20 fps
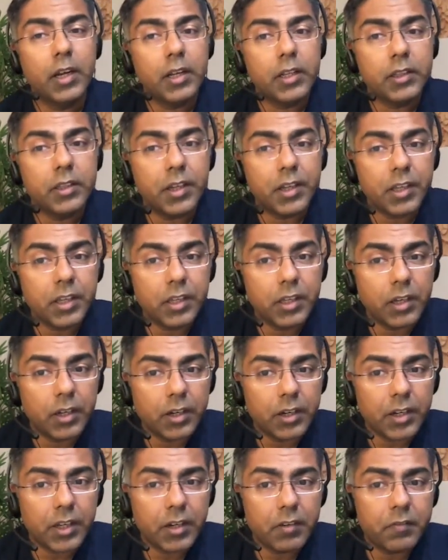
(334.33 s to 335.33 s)
The year
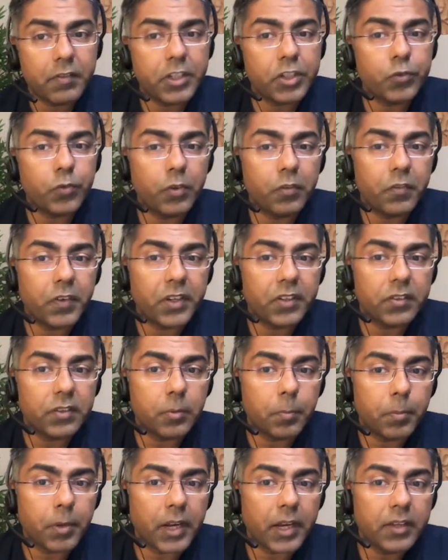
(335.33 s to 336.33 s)
in which we fix the
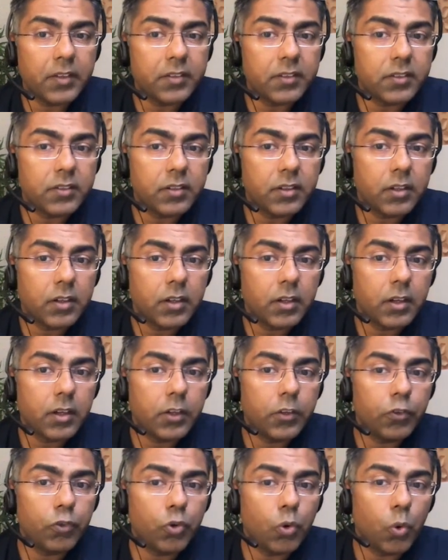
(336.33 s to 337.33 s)
price
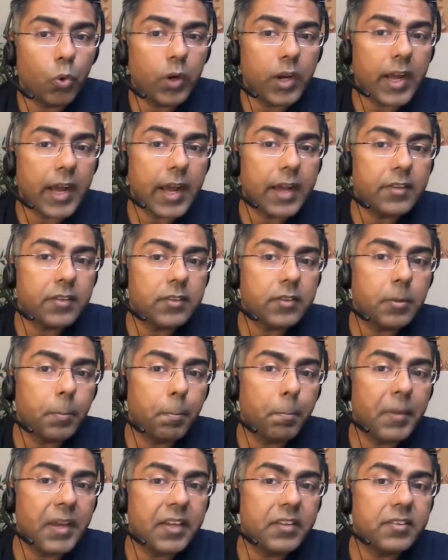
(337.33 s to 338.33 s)
is known as the
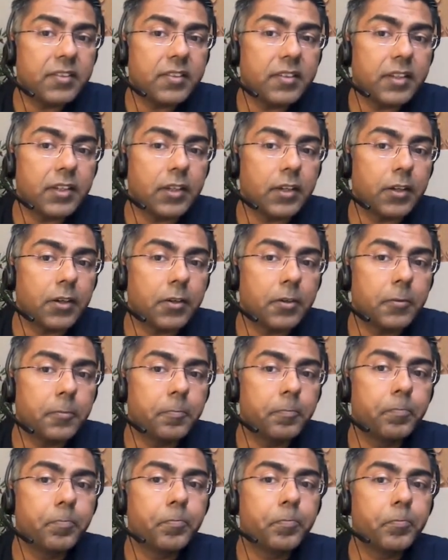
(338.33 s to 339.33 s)
base year.
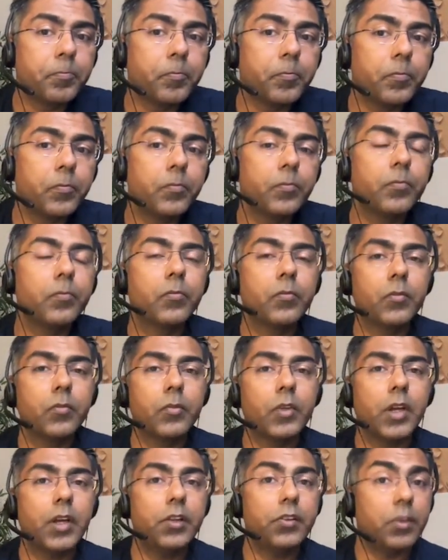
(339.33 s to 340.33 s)

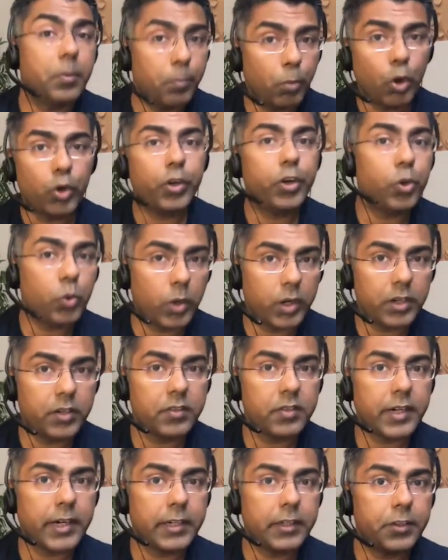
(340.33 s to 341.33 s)
It's important to
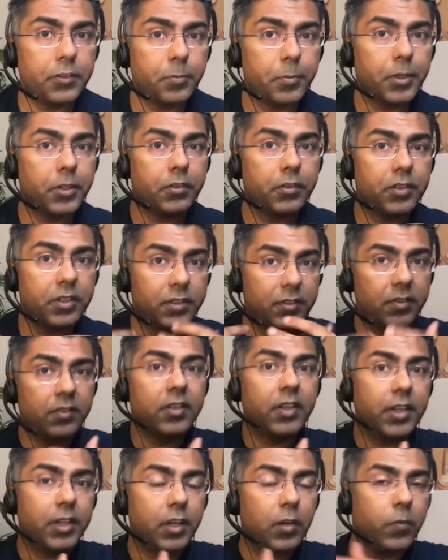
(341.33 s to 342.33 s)
understand this because this is
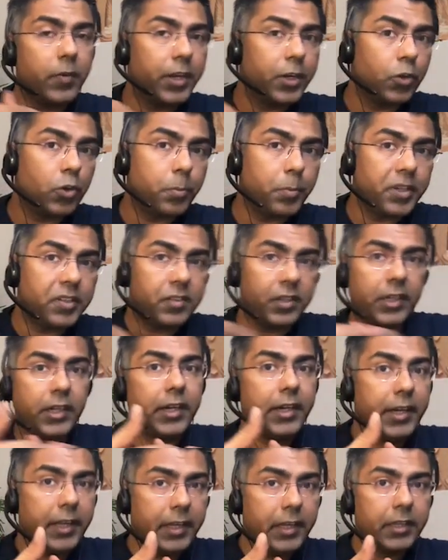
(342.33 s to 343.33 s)
the year where you're basically
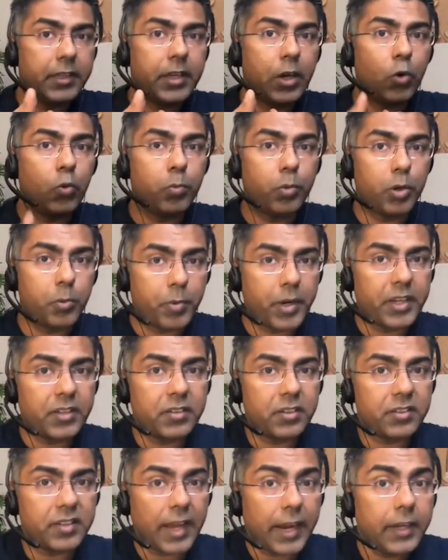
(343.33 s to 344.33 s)
taking the output
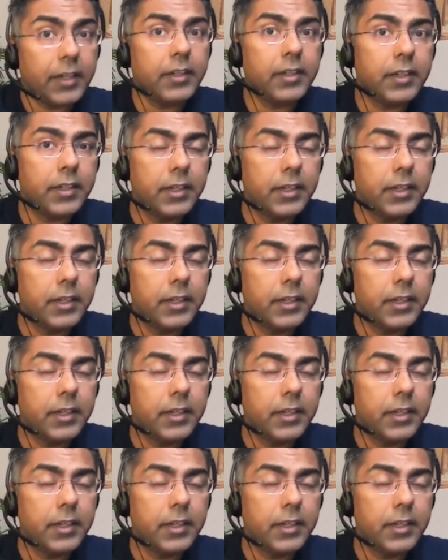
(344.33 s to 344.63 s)
prices at,